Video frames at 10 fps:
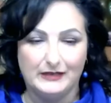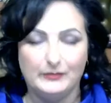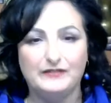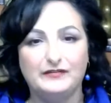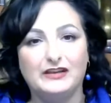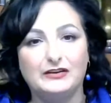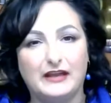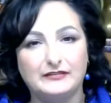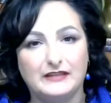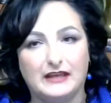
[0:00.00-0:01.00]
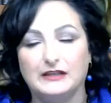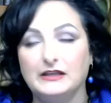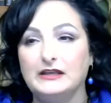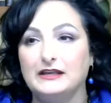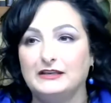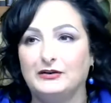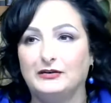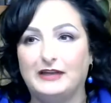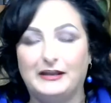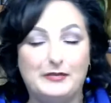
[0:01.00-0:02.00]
and we figured out that, a lot of